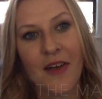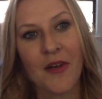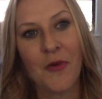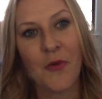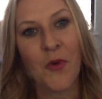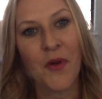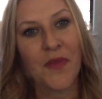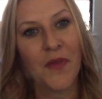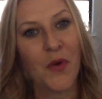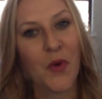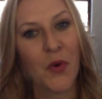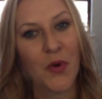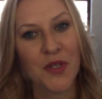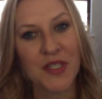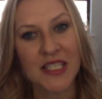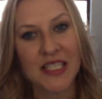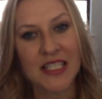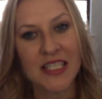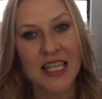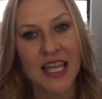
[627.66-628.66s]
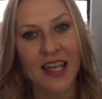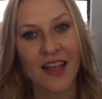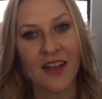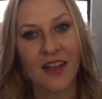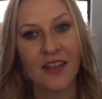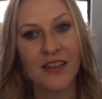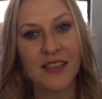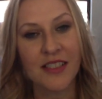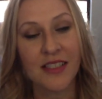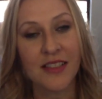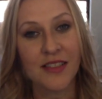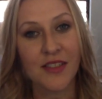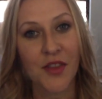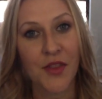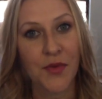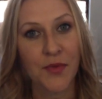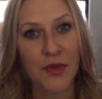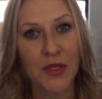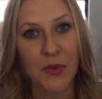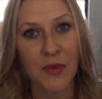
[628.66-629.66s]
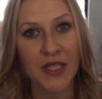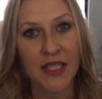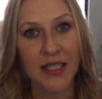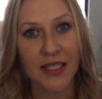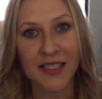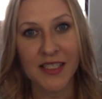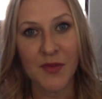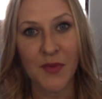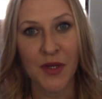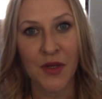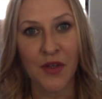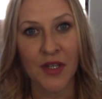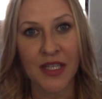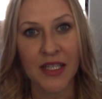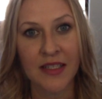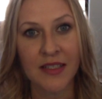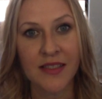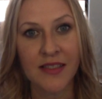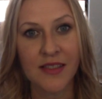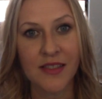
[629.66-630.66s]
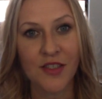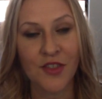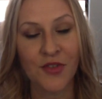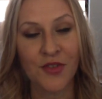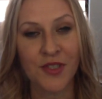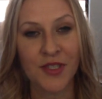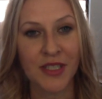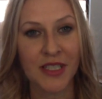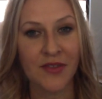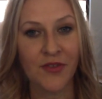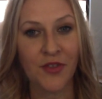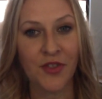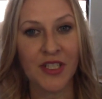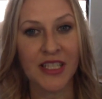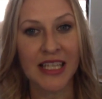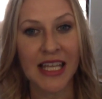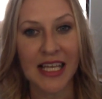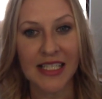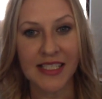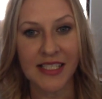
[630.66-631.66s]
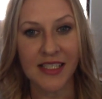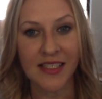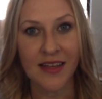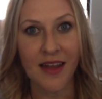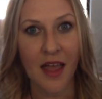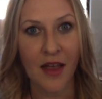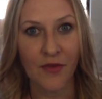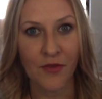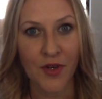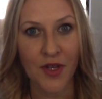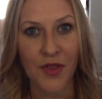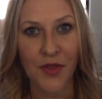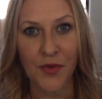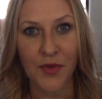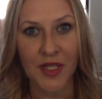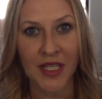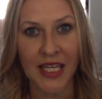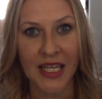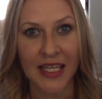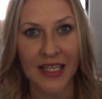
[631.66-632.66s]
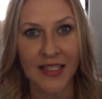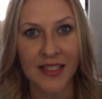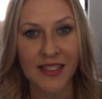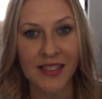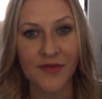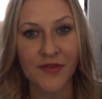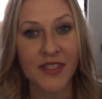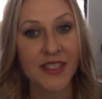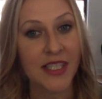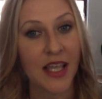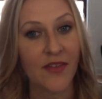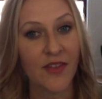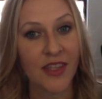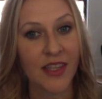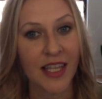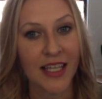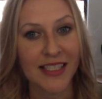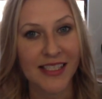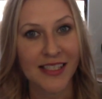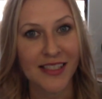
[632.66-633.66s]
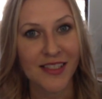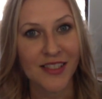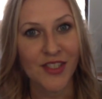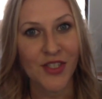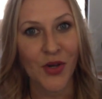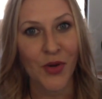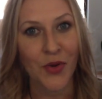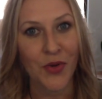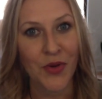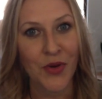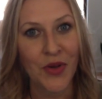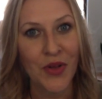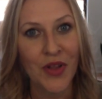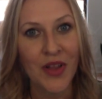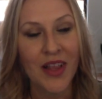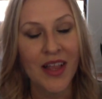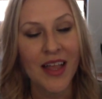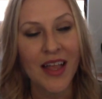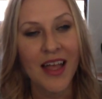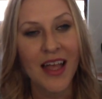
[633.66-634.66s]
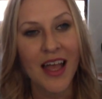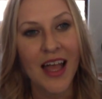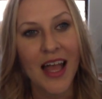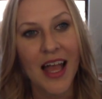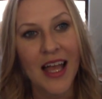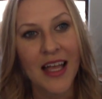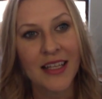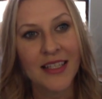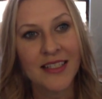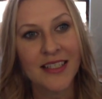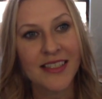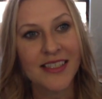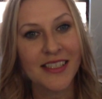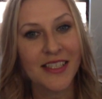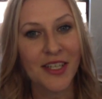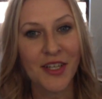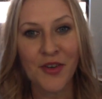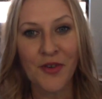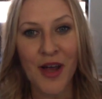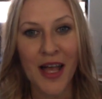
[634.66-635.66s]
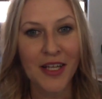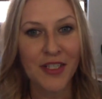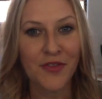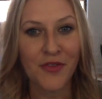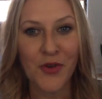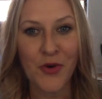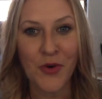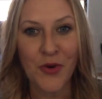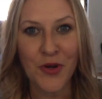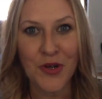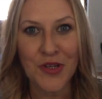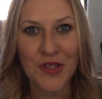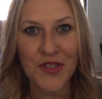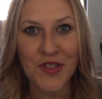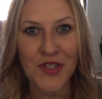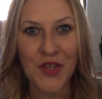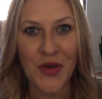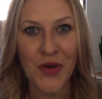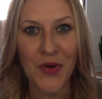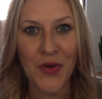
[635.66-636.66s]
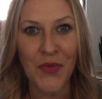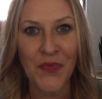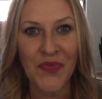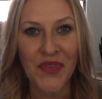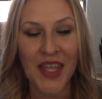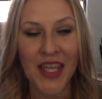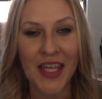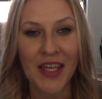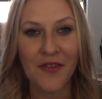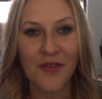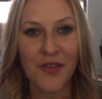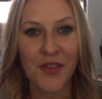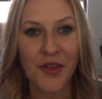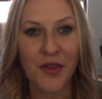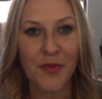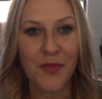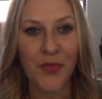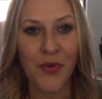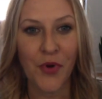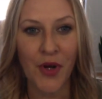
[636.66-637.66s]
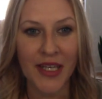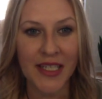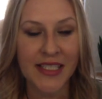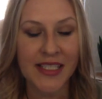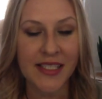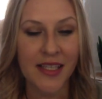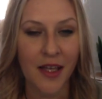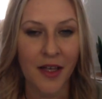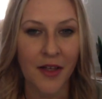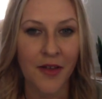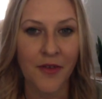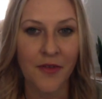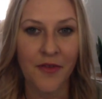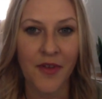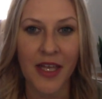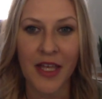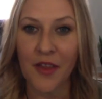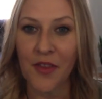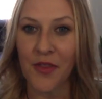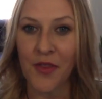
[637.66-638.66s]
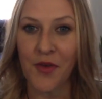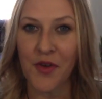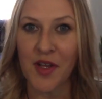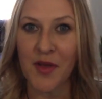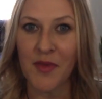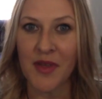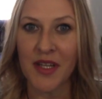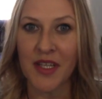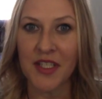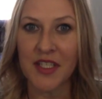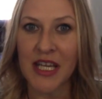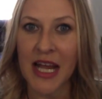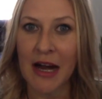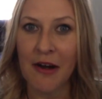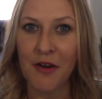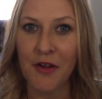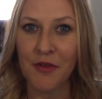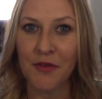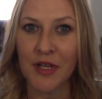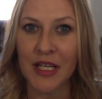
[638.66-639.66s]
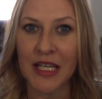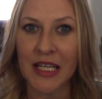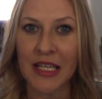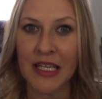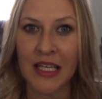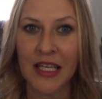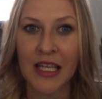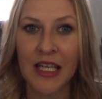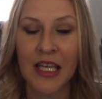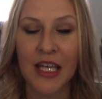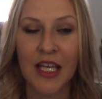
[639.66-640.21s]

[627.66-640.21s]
what the course entails. It's a 3-week experience. You're delivered a lesson every 3 days, 7 lessons total. And it's an interactive course, so for the price of a 30-minute tarot reading,